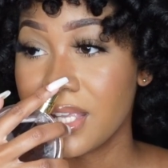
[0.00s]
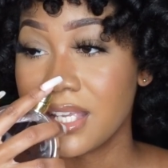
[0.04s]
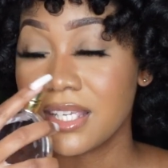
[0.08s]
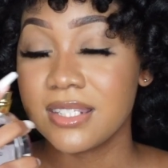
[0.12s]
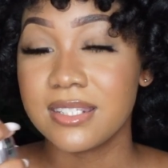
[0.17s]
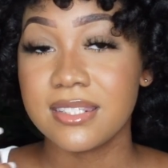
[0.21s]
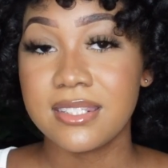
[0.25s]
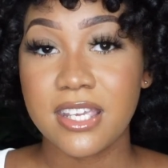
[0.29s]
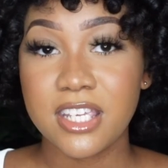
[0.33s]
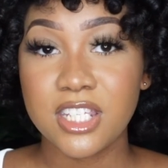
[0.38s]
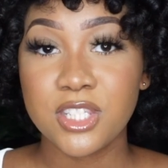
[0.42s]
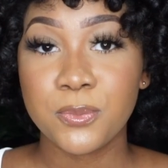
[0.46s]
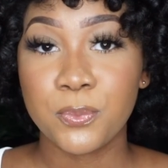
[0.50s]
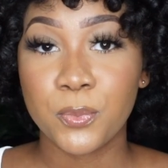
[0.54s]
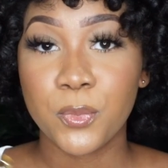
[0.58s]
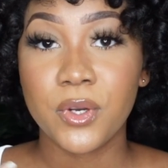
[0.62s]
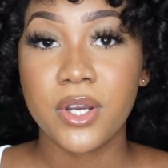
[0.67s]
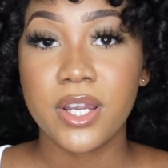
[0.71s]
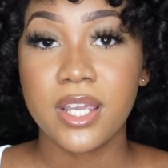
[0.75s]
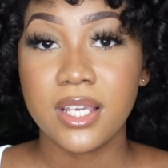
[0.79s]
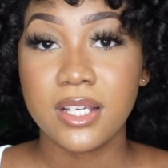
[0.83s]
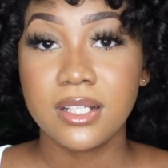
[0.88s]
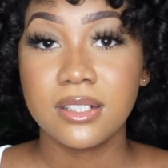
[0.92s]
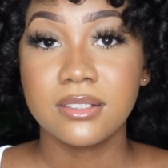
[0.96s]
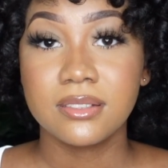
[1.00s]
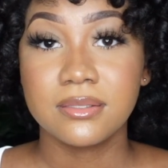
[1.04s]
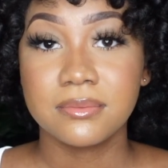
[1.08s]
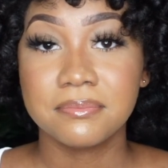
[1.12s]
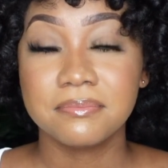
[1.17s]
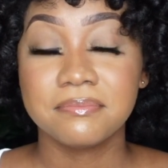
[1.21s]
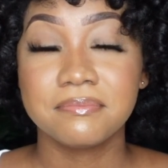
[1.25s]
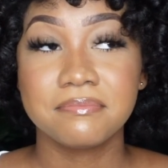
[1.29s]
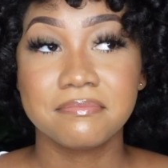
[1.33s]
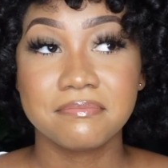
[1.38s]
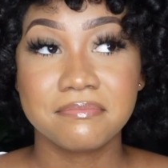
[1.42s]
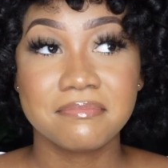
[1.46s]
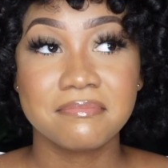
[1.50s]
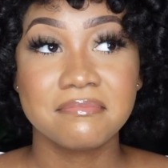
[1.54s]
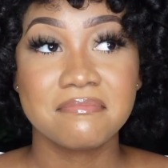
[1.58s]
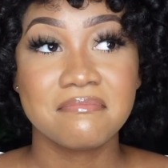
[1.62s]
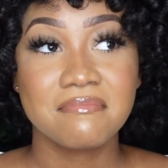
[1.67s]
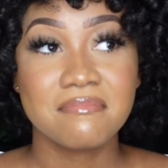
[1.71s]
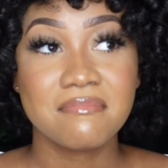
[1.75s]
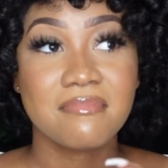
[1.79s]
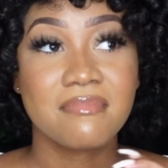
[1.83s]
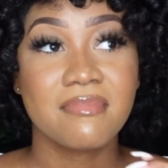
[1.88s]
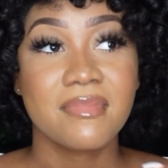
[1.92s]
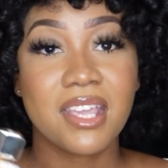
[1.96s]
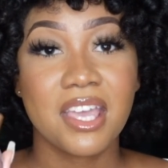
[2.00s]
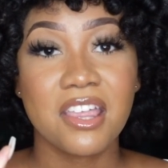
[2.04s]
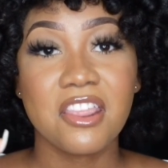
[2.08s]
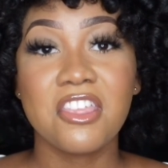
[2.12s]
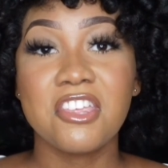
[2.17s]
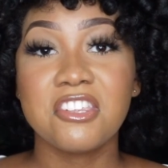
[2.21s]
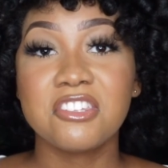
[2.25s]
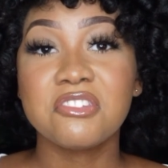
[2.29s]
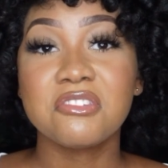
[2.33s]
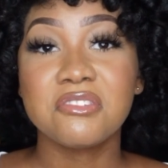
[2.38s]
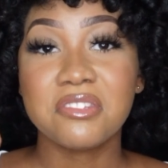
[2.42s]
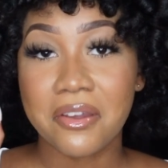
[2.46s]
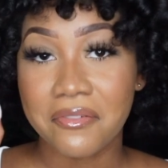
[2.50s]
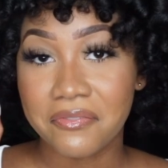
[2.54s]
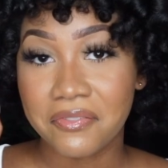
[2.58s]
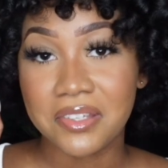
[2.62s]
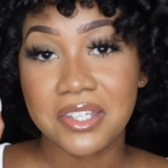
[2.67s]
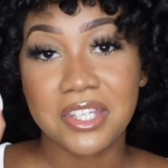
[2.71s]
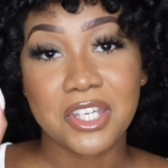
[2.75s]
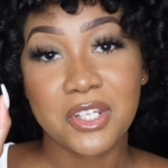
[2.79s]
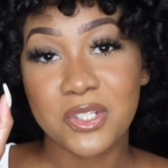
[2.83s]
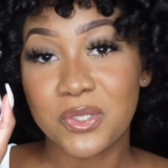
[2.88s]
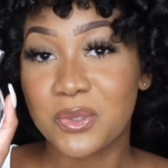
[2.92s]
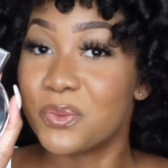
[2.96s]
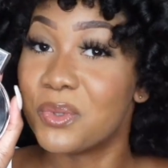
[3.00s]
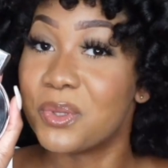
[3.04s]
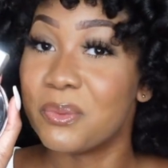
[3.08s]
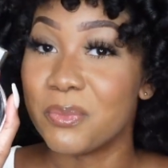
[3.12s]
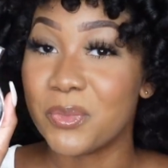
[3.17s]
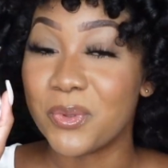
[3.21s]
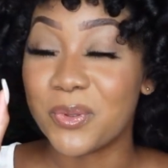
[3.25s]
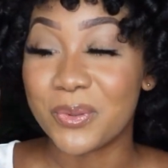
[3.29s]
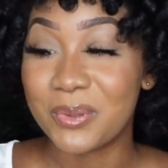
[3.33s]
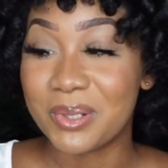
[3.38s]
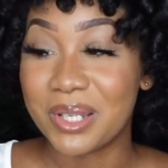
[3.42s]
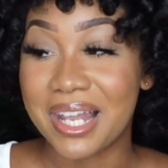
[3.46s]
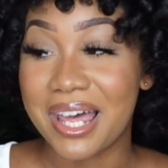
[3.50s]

say spring, this will definitely get you in the mood.